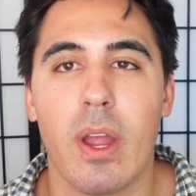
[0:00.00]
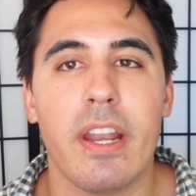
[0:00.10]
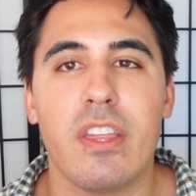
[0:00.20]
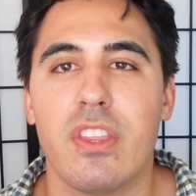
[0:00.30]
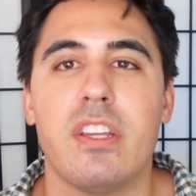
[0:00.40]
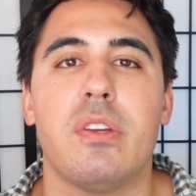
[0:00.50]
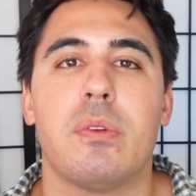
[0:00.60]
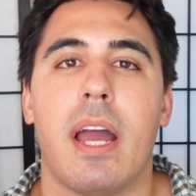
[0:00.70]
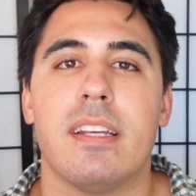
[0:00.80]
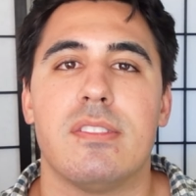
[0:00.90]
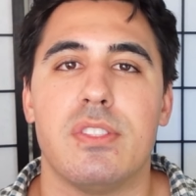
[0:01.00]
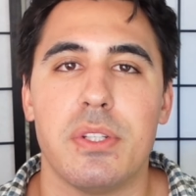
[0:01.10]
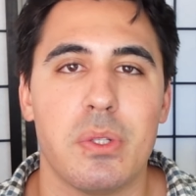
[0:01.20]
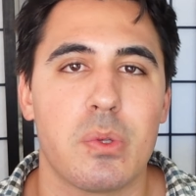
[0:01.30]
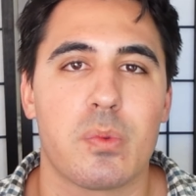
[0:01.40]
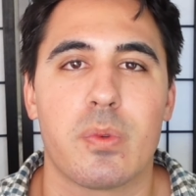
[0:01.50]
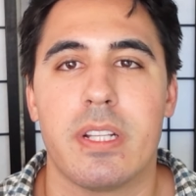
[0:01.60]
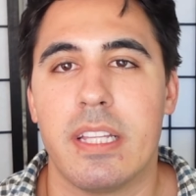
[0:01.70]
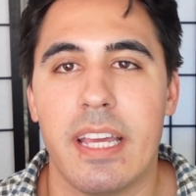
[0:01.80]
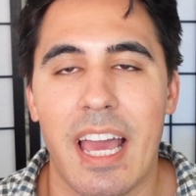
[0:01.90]
Anything you guys do
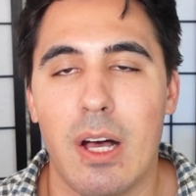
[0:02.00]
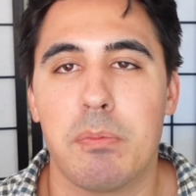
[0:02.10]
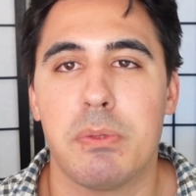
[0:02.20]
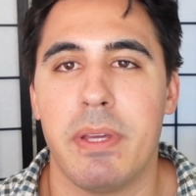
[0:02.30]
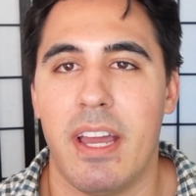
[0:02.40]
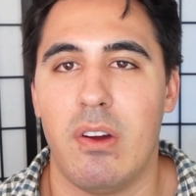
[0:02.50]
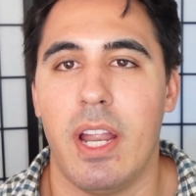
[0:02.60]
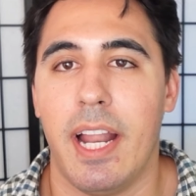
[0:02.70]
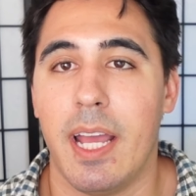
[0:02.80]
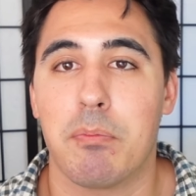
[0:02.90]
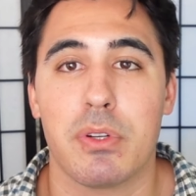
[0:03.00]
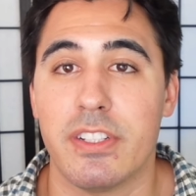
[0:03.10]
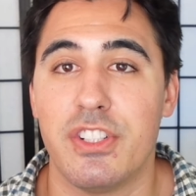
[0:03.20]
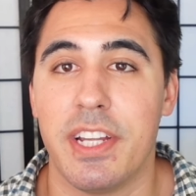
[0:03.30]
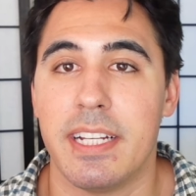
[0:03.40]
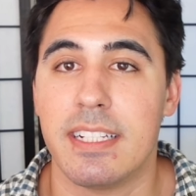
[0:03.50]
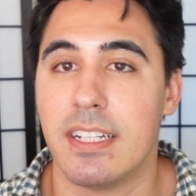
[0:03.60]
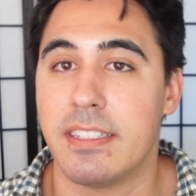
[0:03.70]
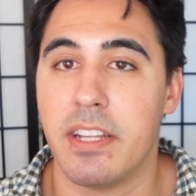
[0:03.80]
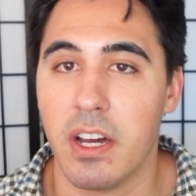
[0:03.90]
really helps me out and I appreciate it
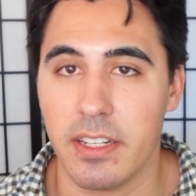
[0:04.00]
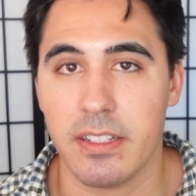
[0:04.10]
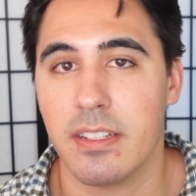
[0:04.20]
a ton.